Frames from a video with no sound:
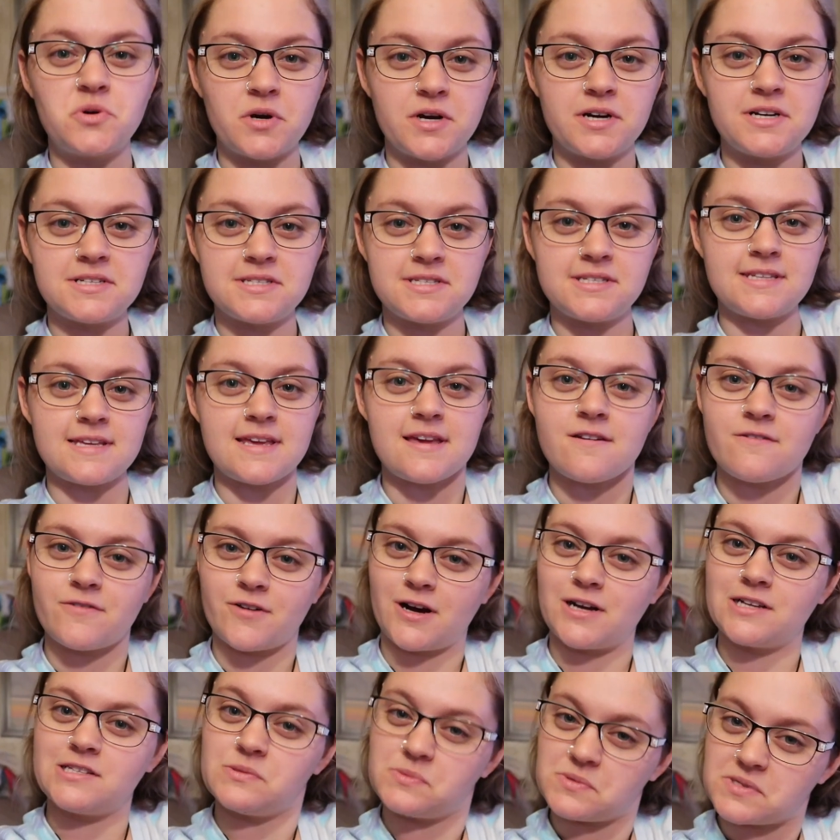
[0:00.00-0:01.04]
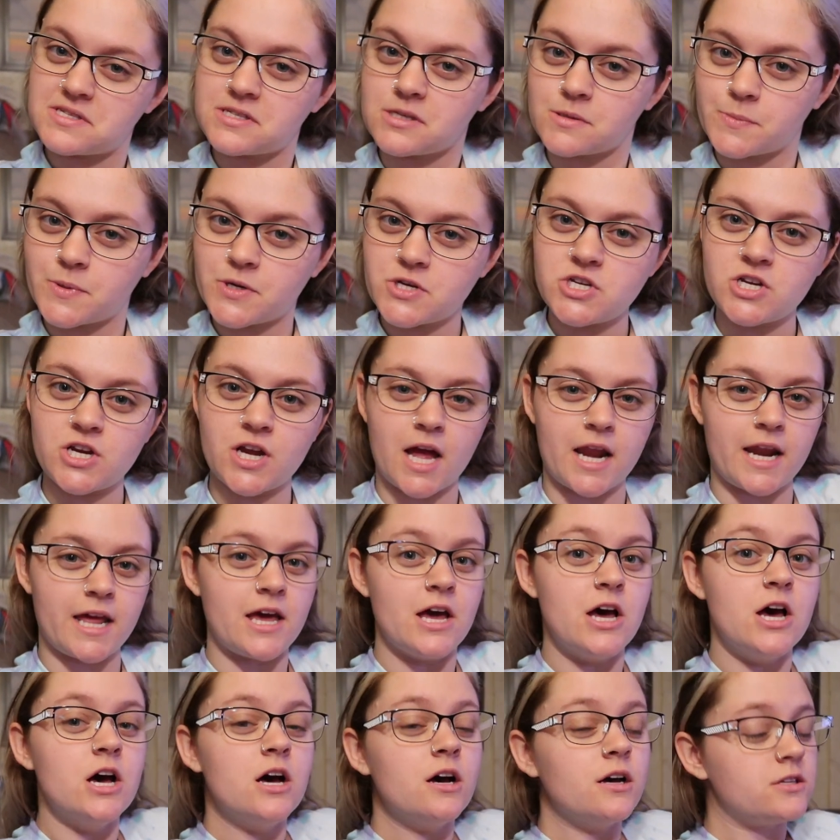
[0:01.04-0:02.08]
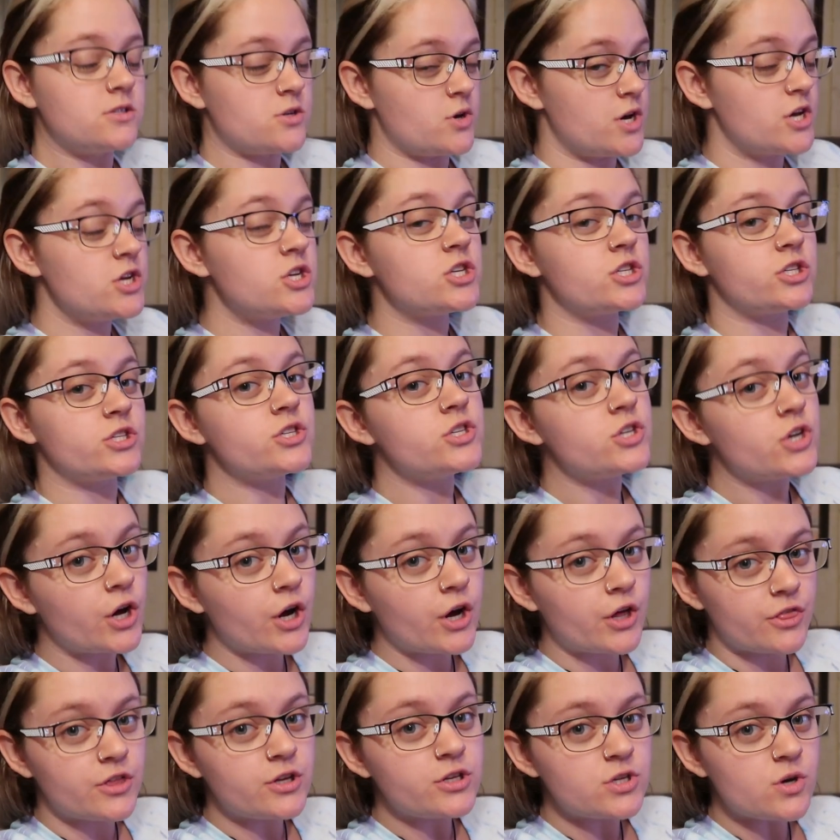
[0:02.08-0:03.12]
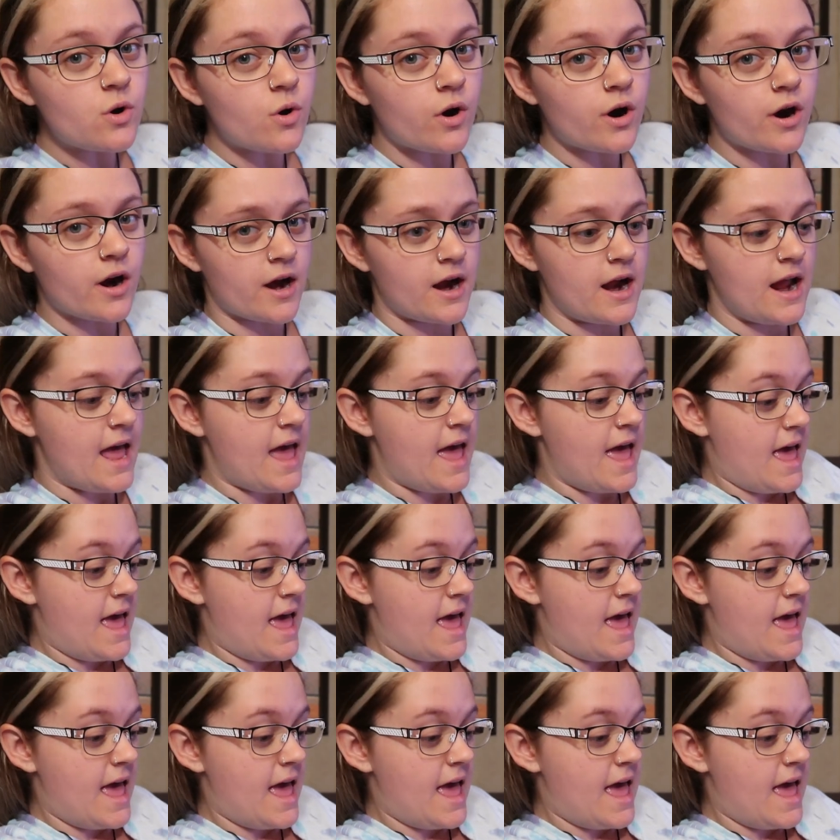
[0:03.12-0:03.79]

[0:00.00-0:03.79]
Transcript: door to see if Austin was still pushing on it. So he just took the door